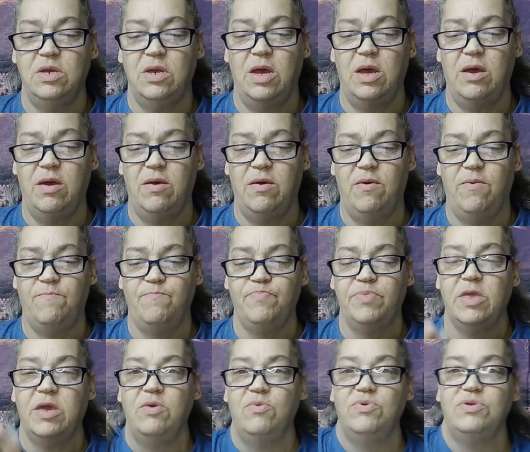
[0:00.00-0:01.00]
It
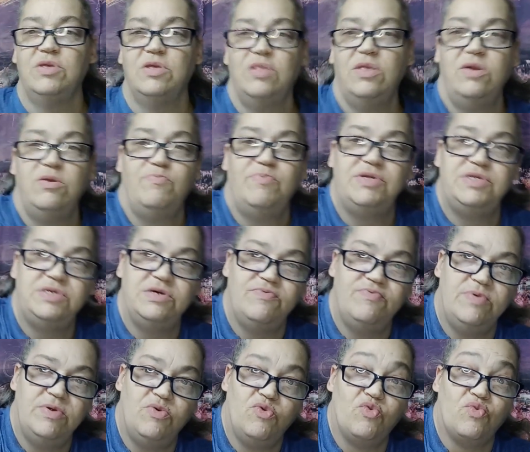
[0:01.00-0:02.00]
was a little bit
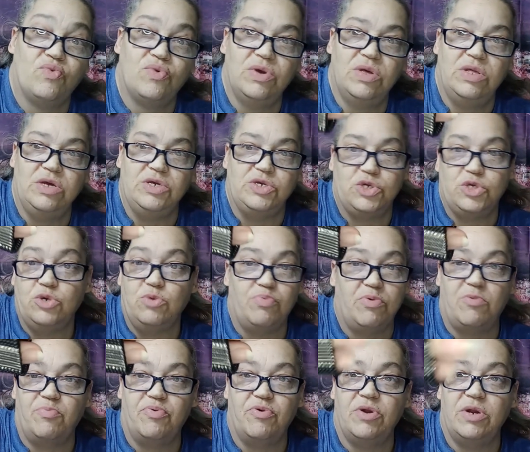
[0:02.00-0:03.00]
different, really
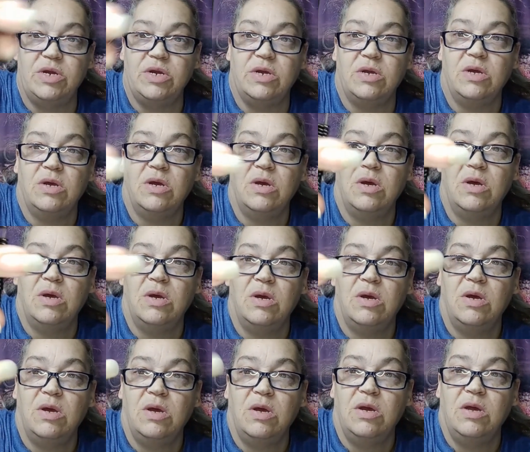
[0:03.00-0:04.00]
super pretty.
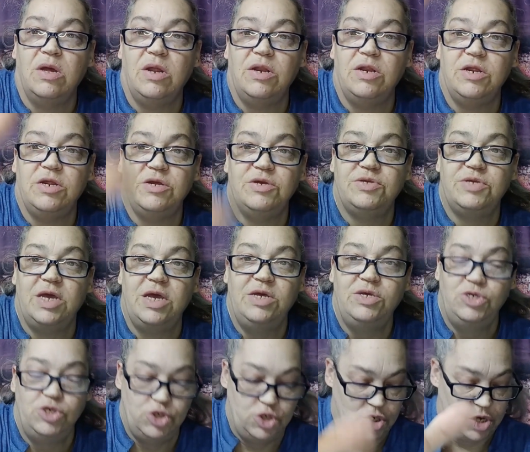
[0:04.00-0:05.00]
And it is a
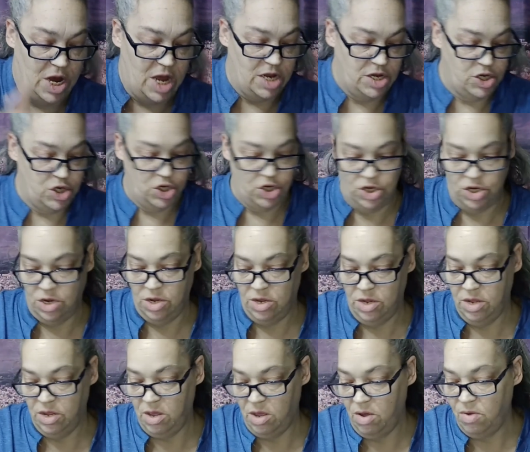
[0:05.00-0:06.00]
stretch.
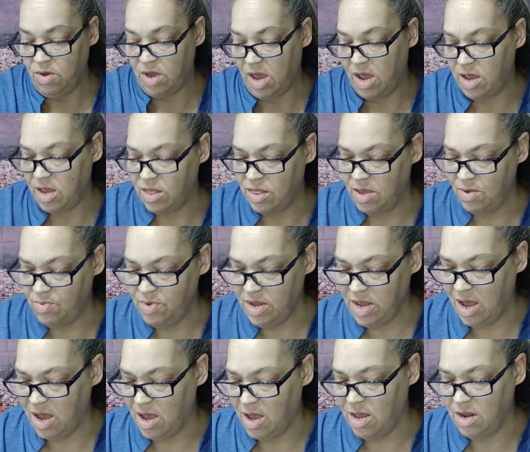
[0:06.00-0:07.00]
Okay, and then we
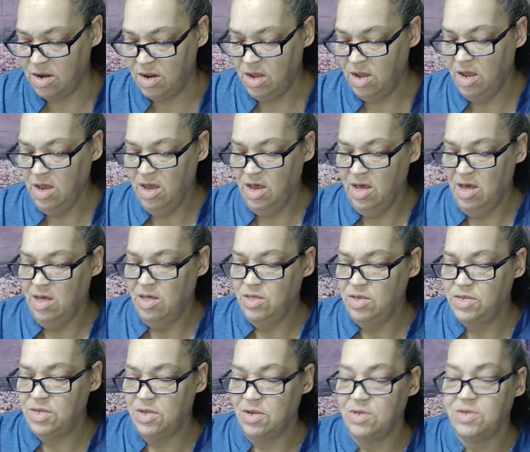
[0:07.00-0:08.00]
got,
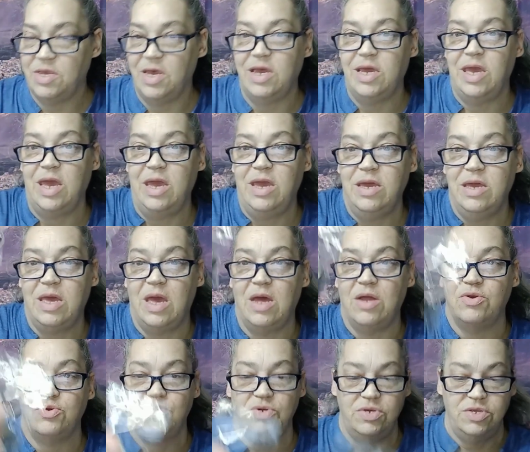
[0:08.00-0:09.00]
this looks like a
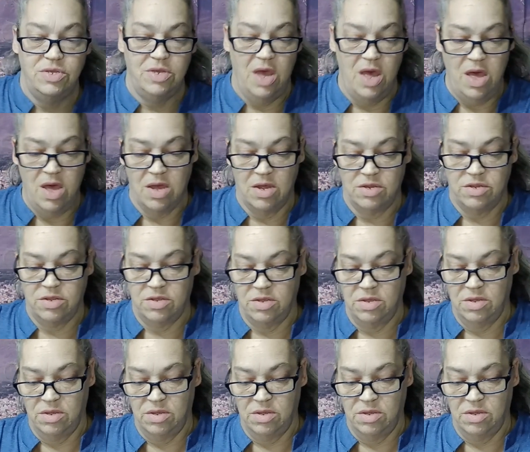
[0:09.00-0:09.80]
Kendra Scott.